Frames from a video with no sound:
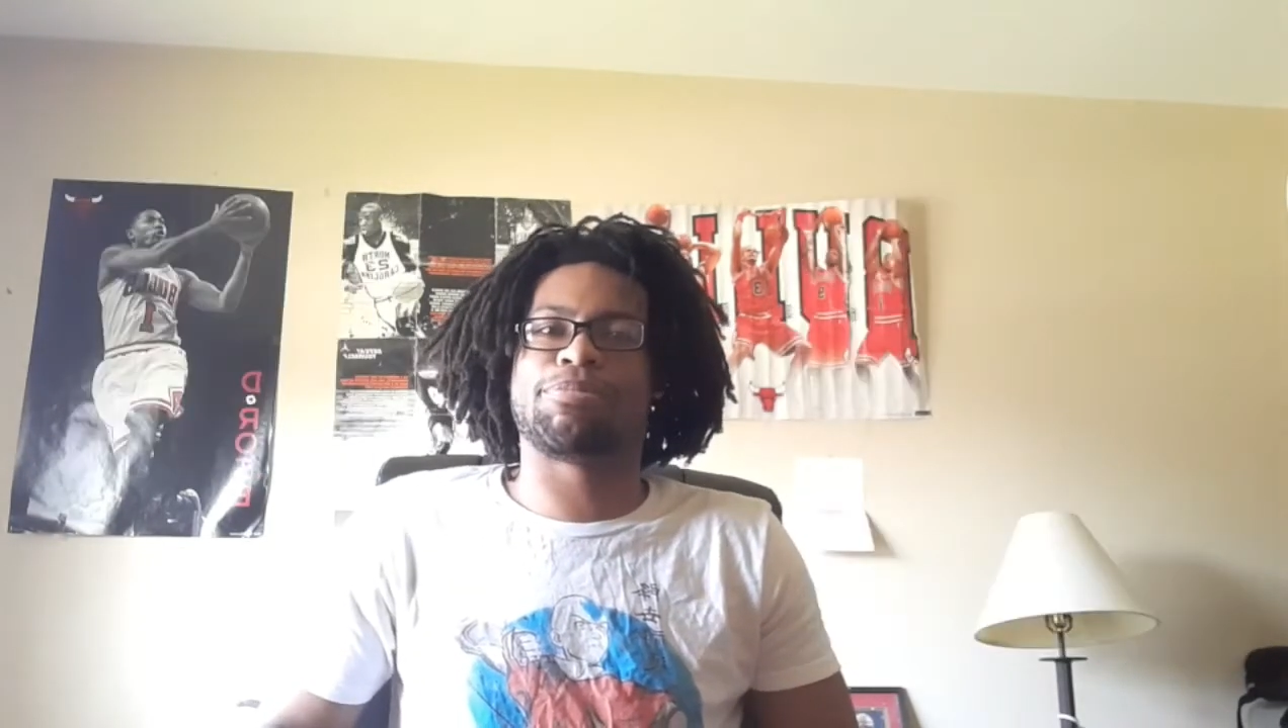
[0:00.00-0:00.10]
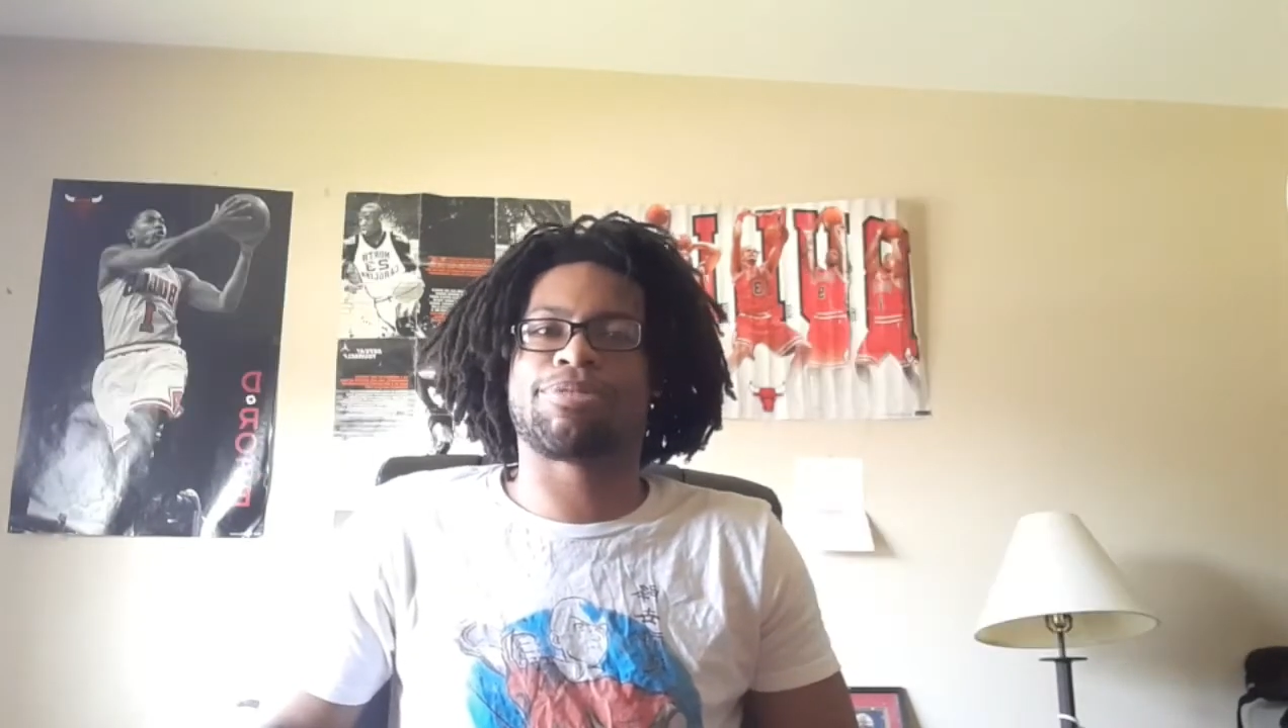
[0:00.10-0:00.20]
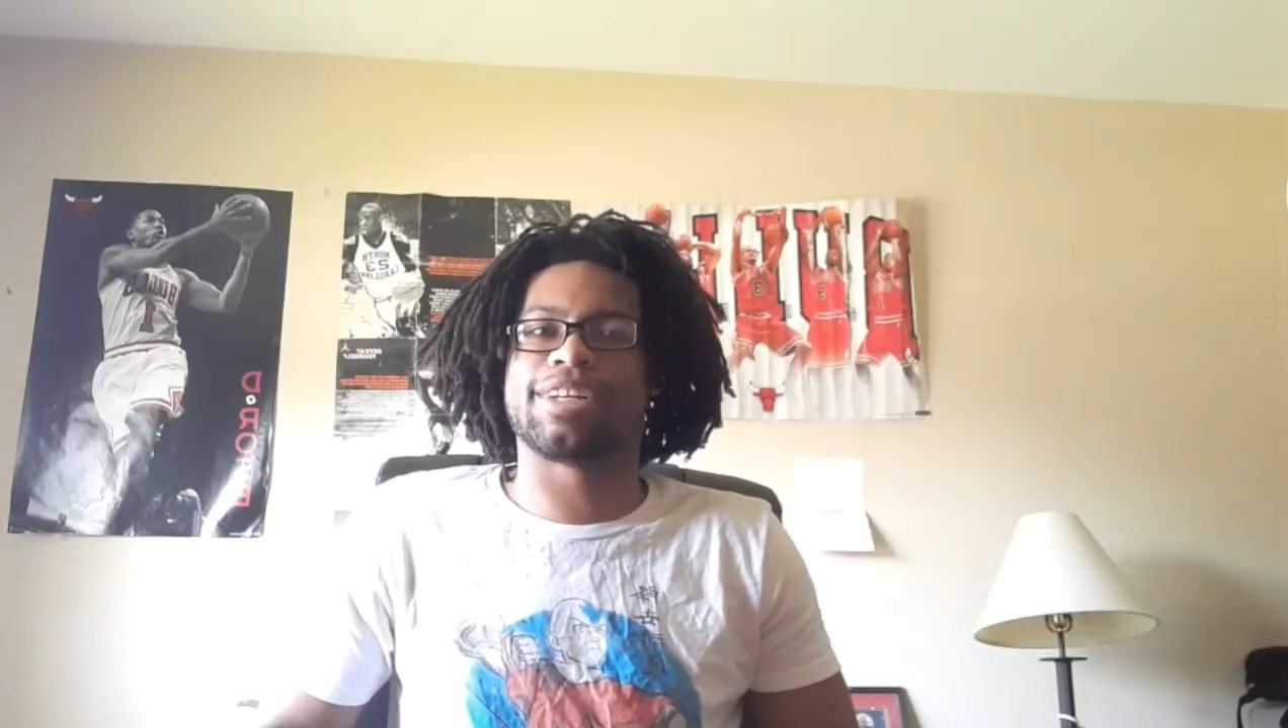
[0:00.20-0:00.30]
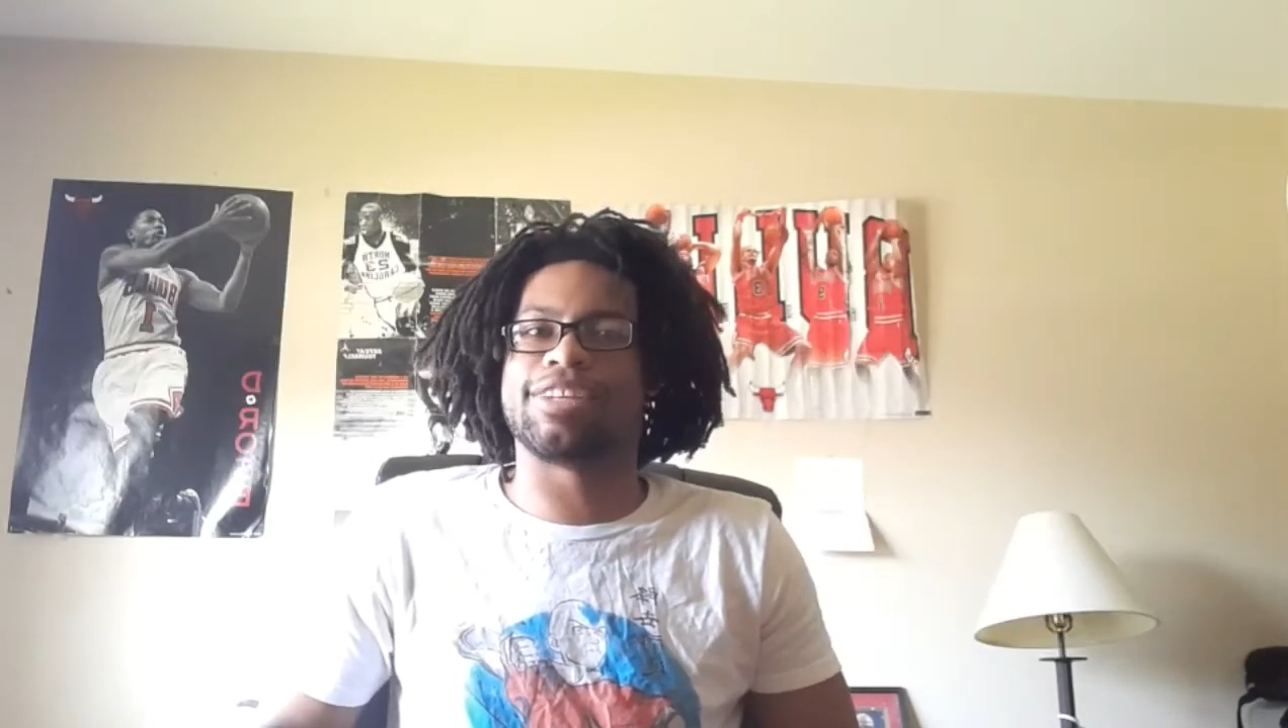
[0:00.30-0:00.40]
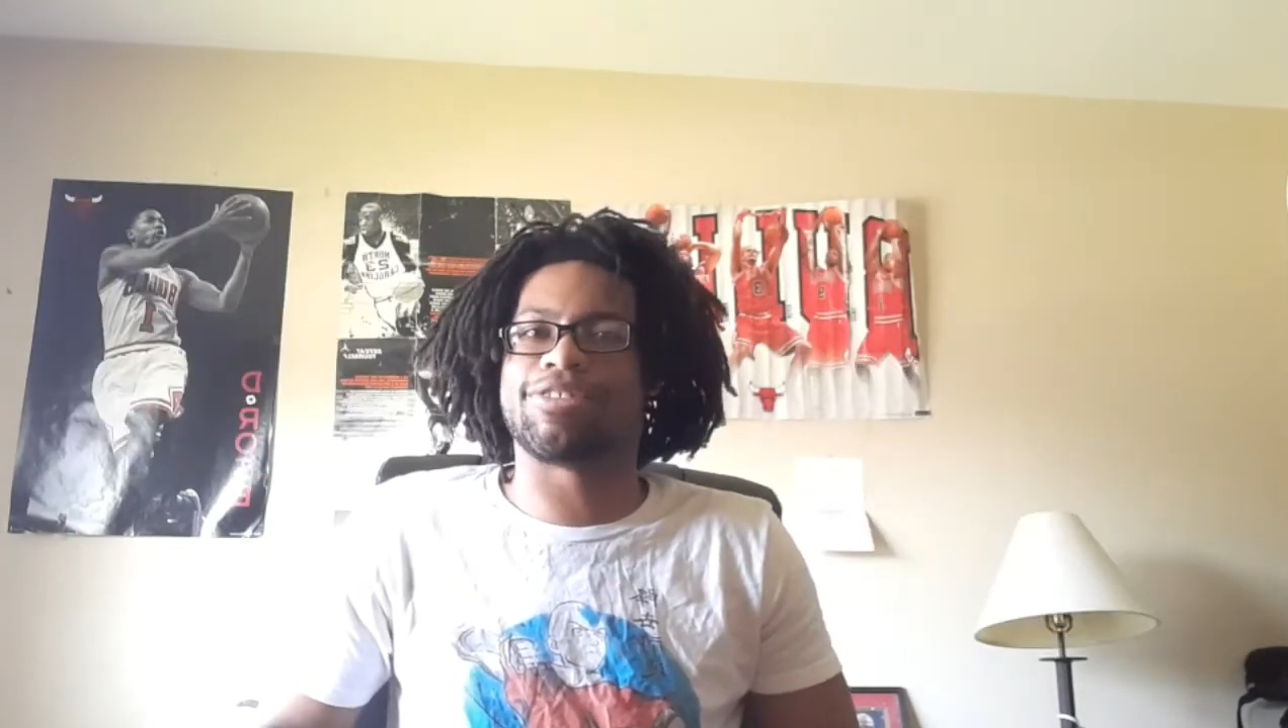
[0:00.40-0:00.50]

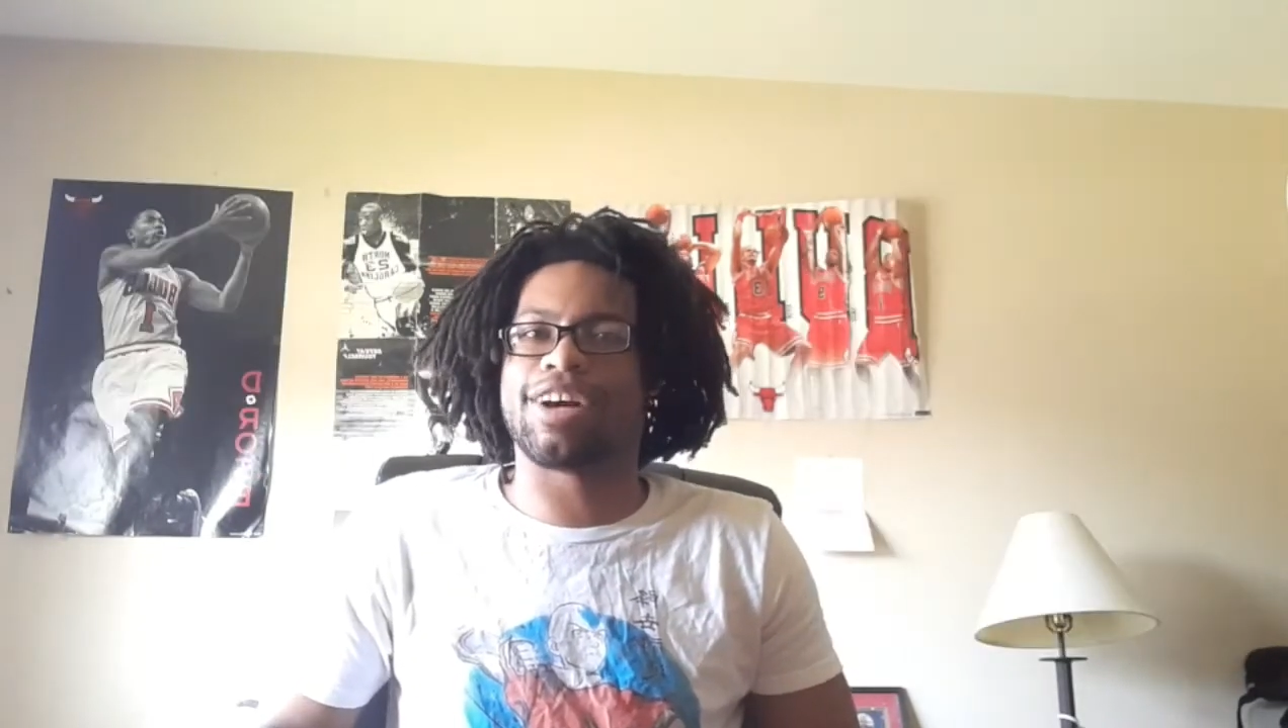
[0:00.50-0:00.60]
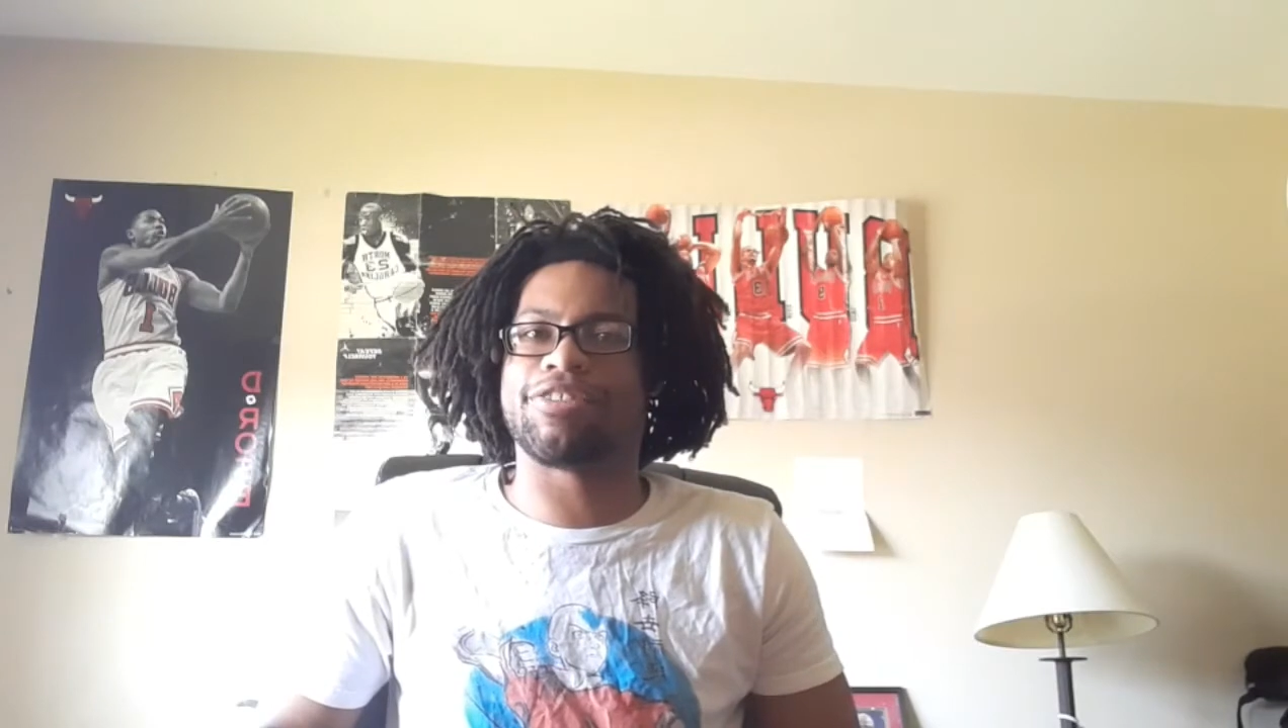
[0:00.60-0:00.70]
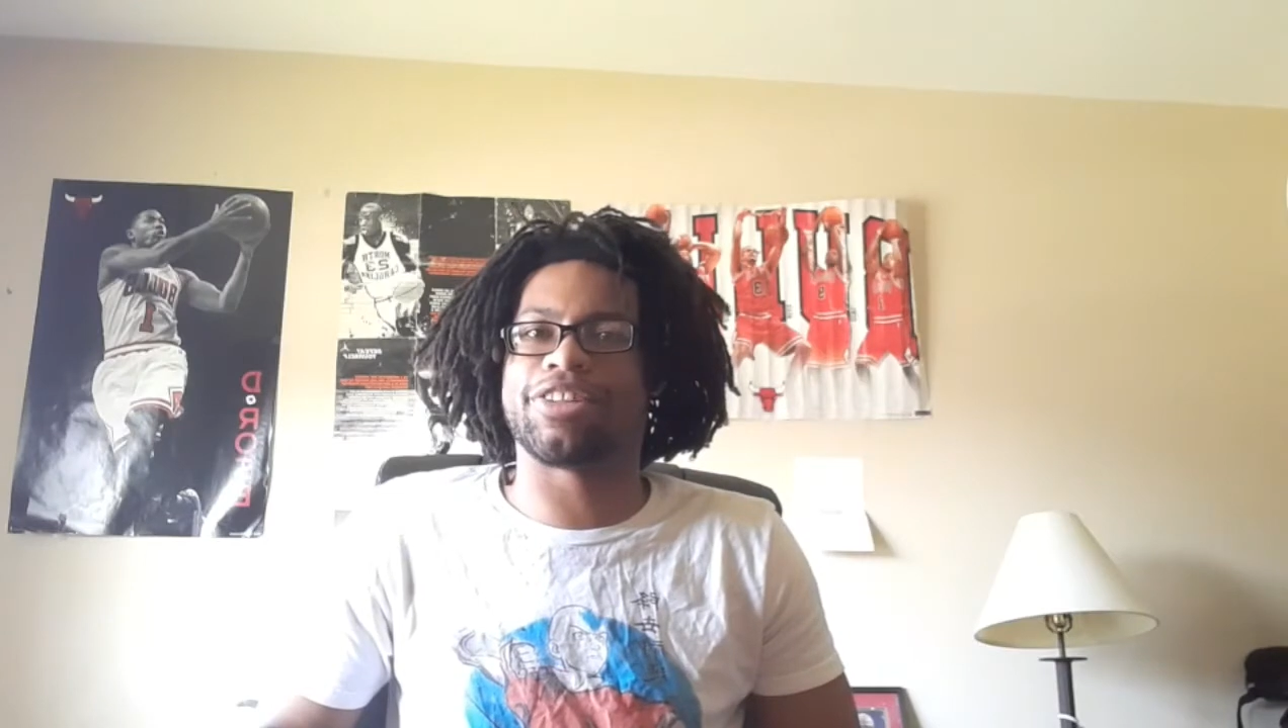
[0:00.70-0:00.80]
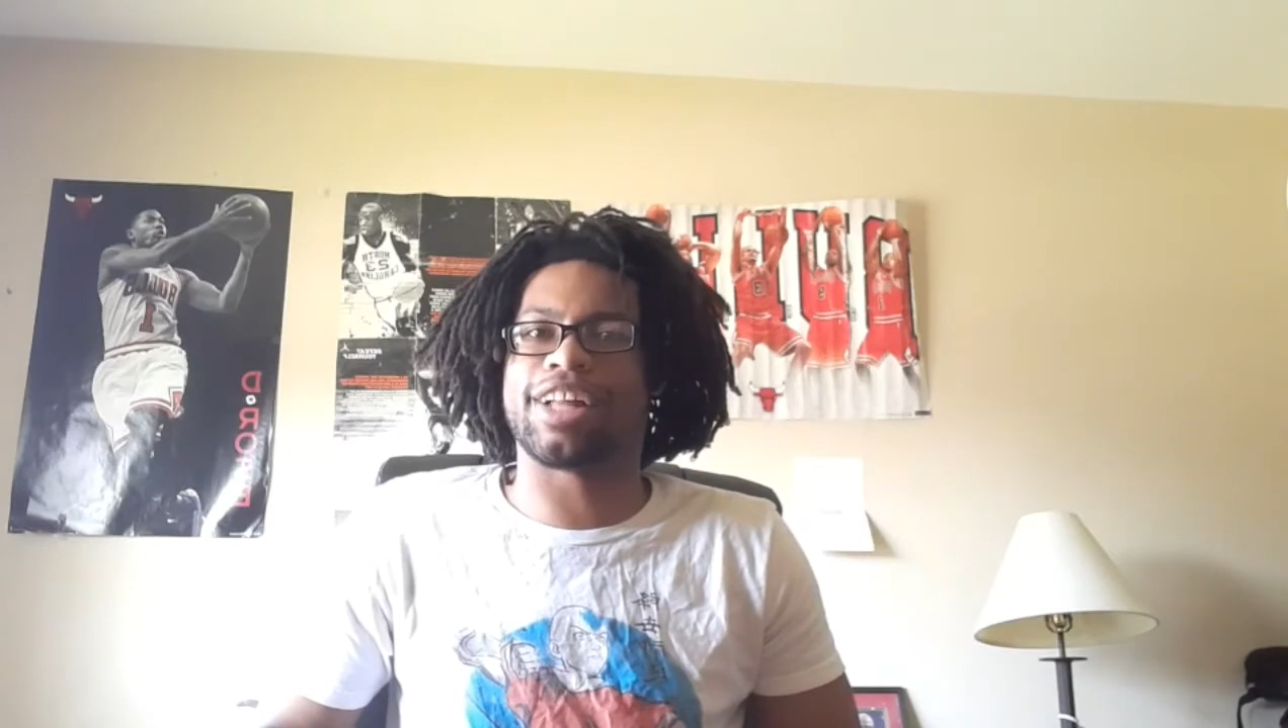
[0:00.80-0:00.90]
pretty rough.